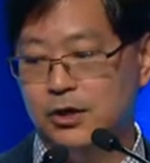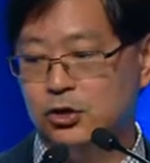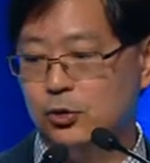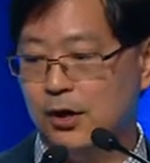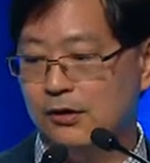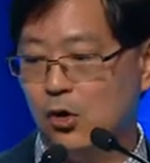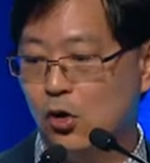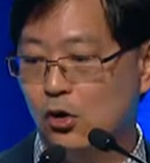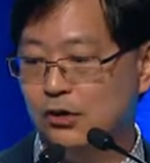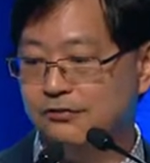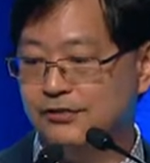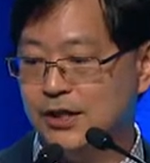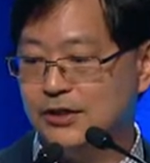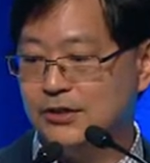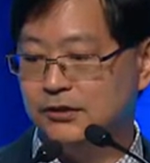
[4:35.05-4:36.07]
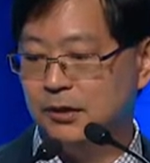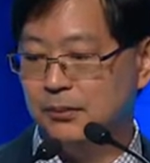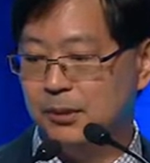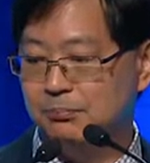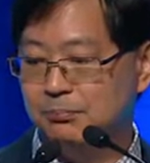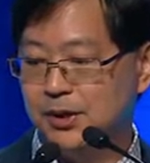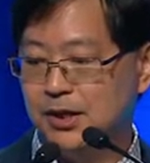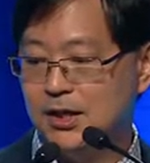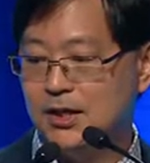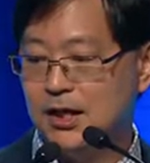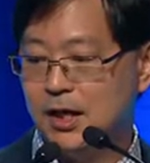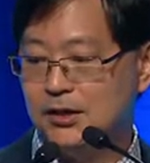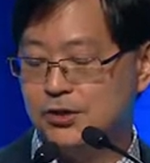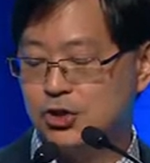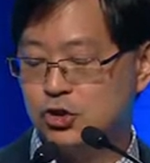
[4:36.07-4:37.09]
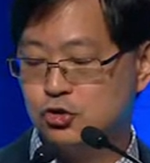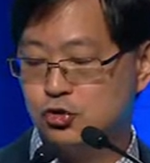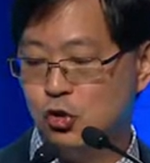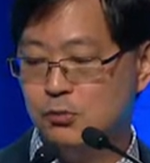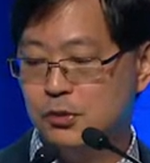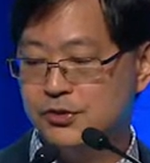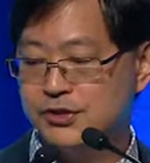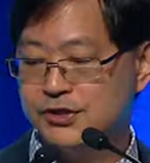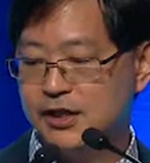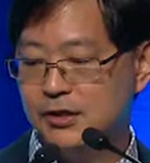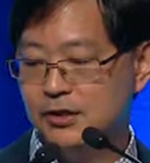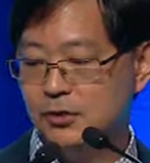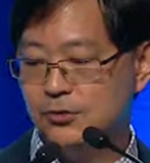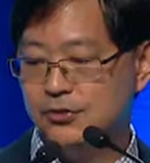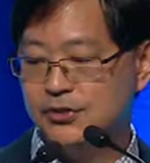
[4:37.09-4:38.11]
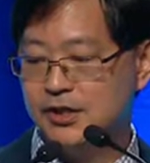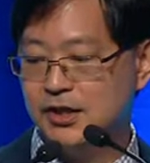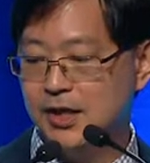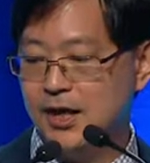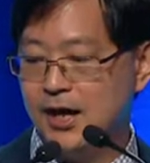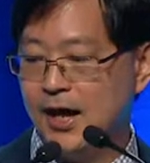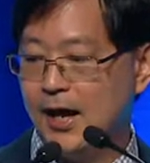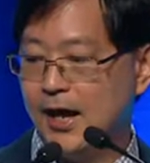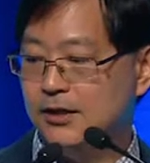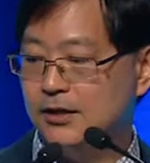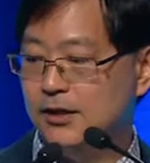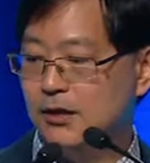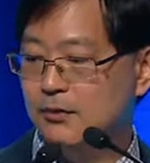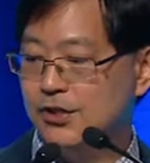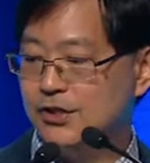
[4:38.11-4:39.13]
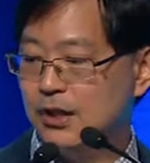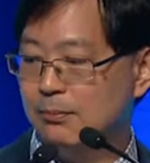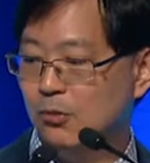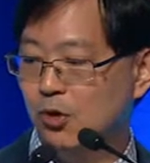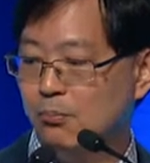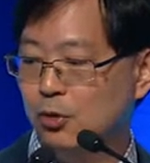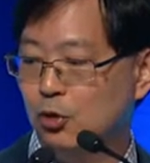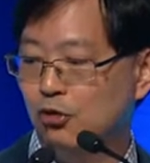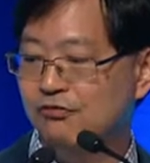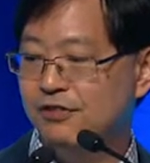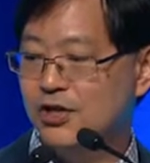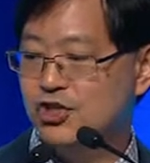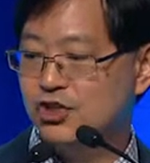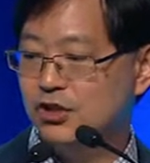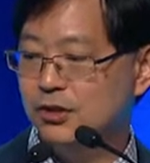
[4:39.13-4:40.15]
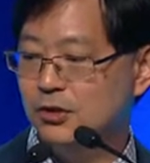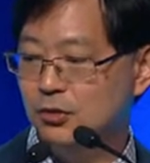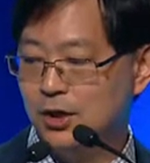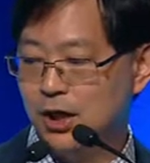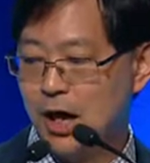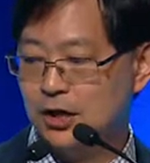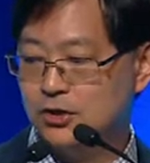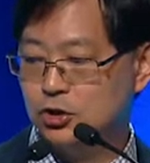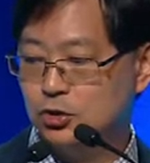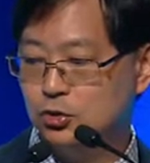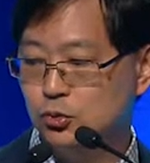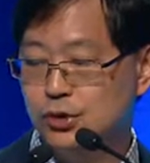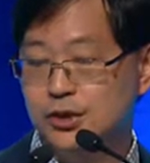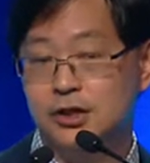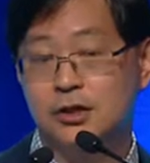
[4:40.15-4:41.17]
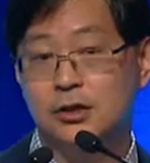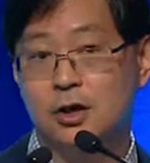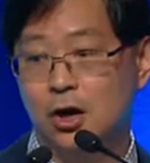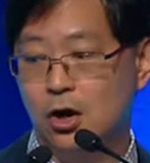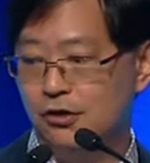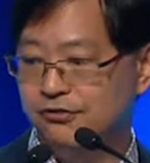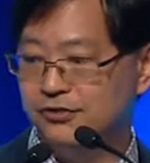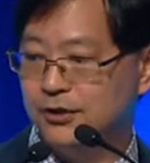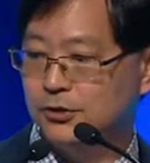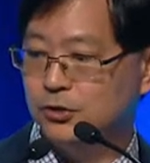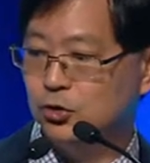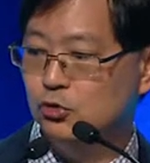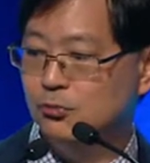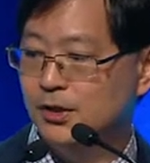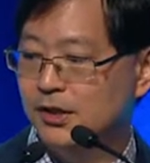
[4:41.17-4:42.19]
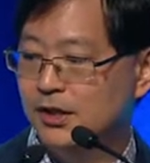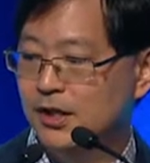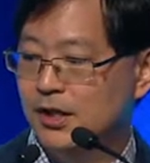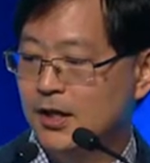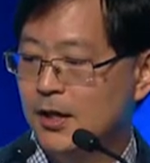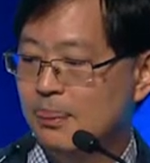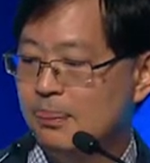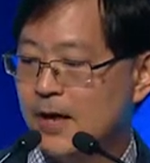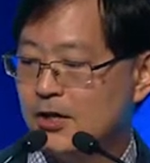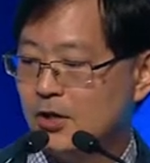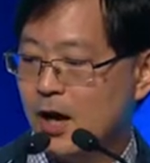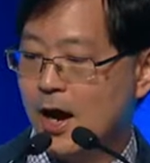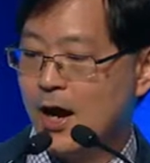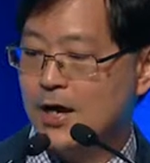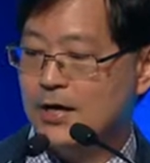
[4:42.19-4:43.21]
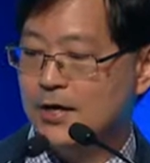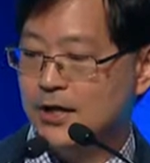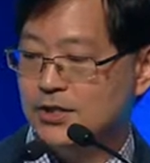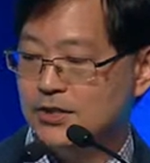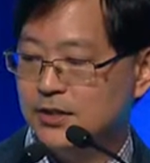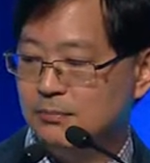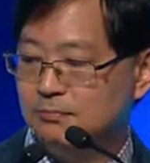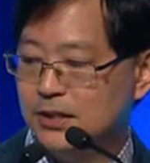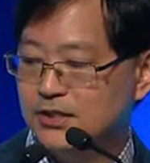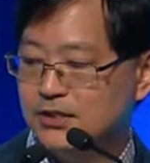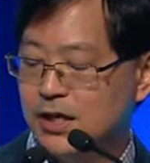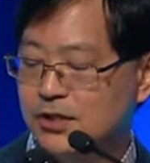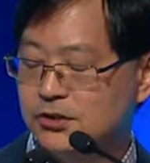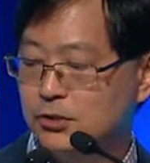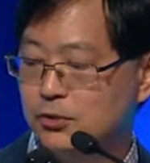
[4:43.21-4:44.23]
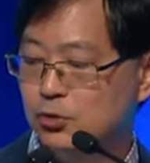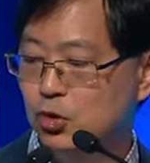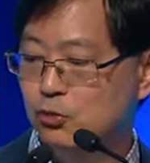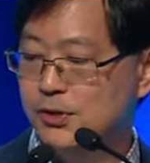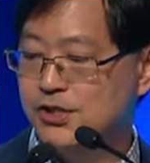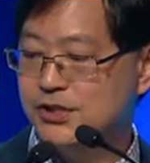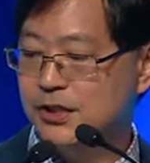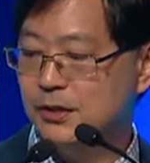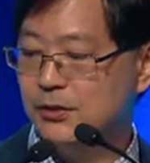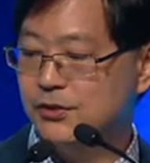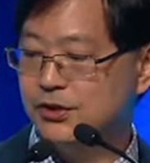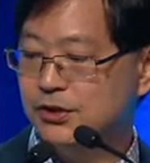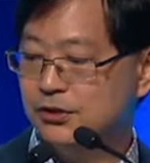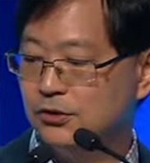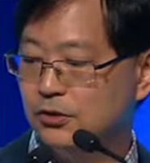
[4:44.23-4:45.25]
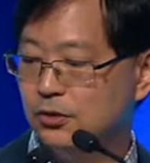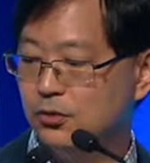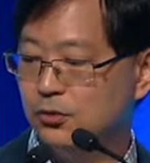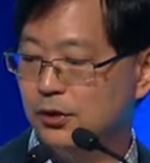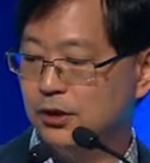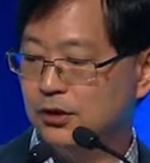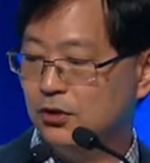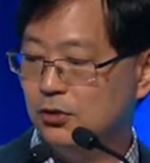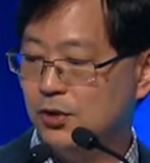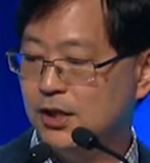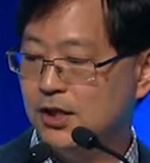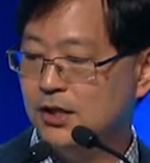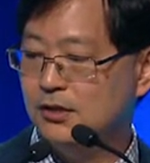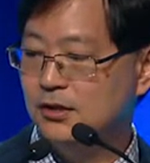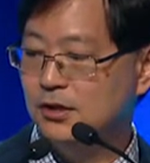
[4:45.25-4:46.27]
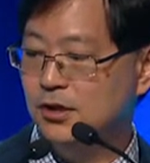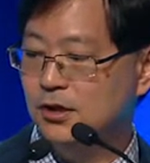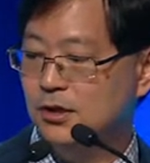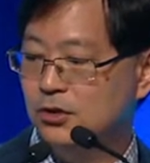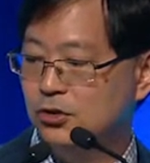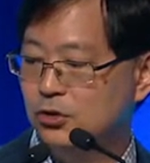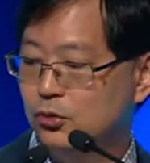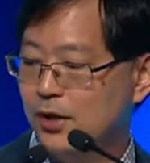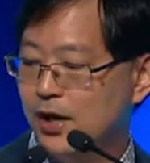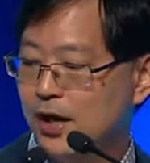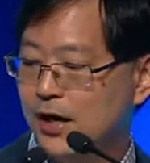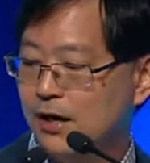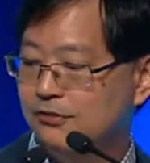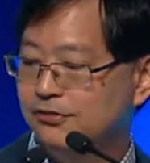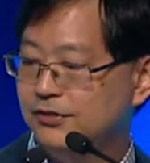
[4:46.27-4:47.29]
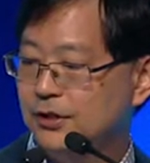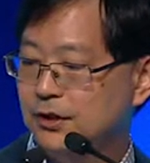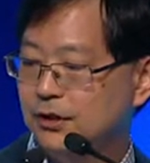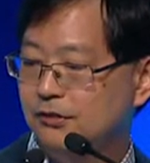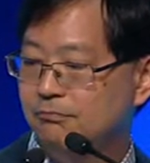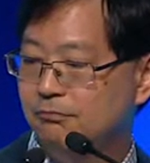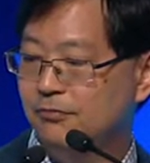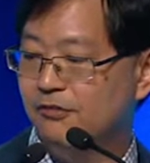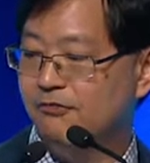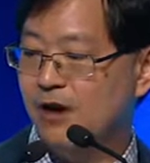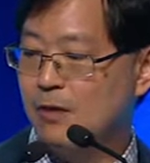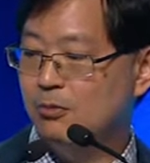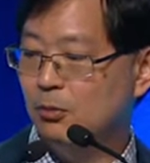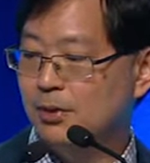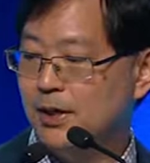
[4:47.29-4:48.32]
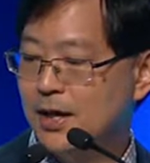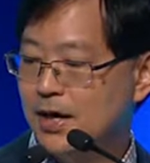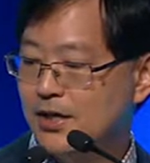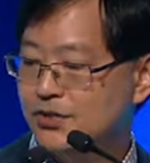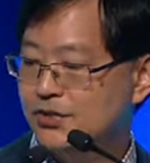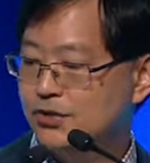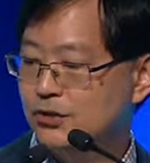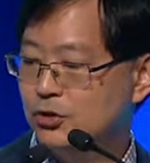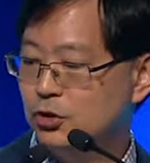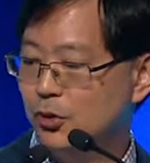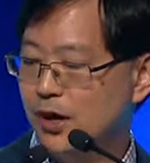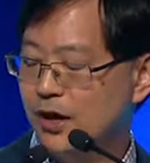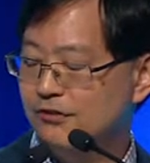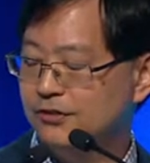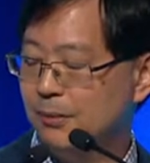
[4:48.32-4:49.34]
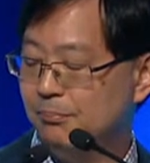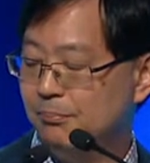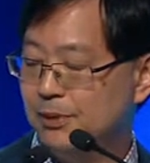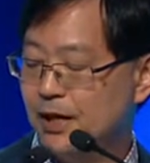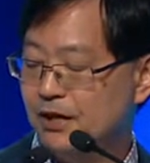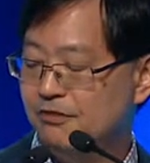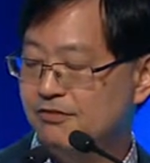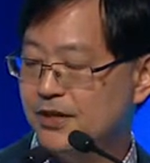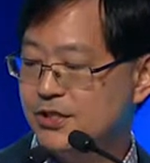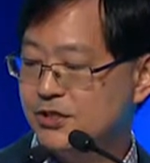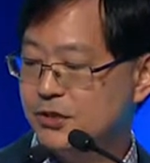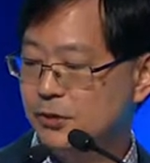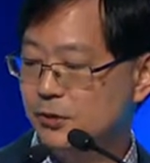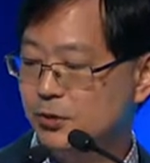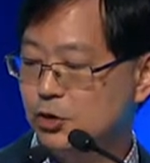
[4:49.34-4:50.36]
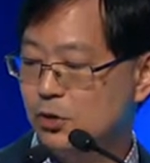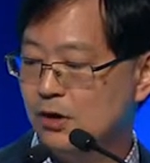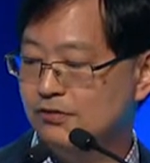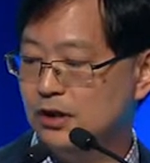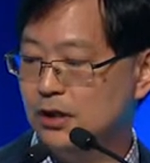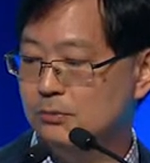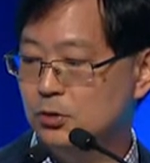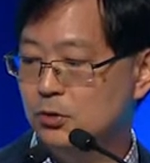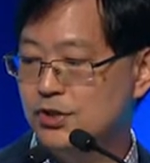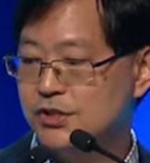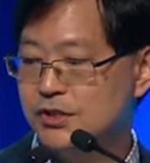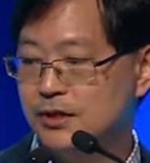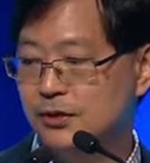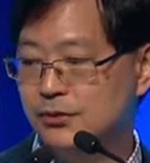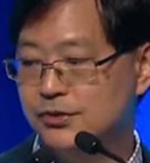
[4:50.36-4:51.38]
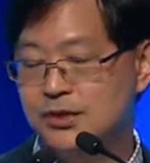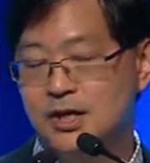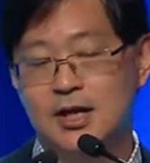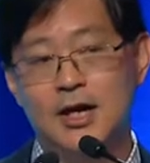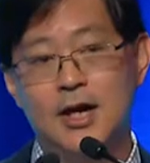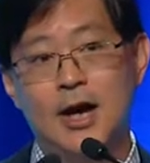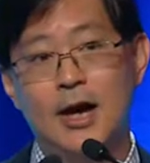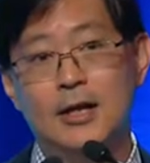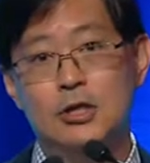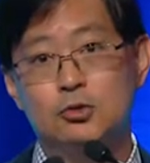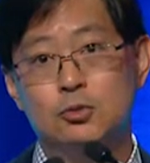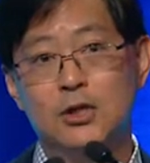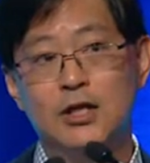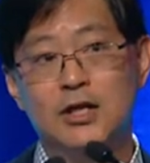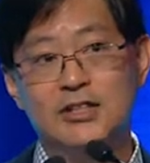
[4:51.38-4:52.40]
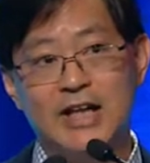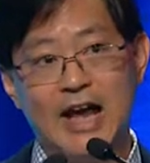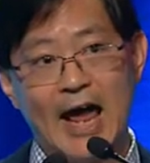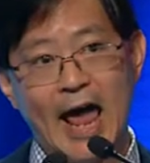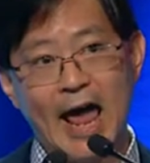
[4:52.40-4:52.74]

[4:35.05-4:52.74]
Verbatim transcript: You have all of these, the, in pink are the stromal cells, and here is a more professional cartoon of the tumor that highlights that besides the tumor cells in, gr in green, you have the fibroblasts, you have the blood vessels, you have the immune cells, and it's really this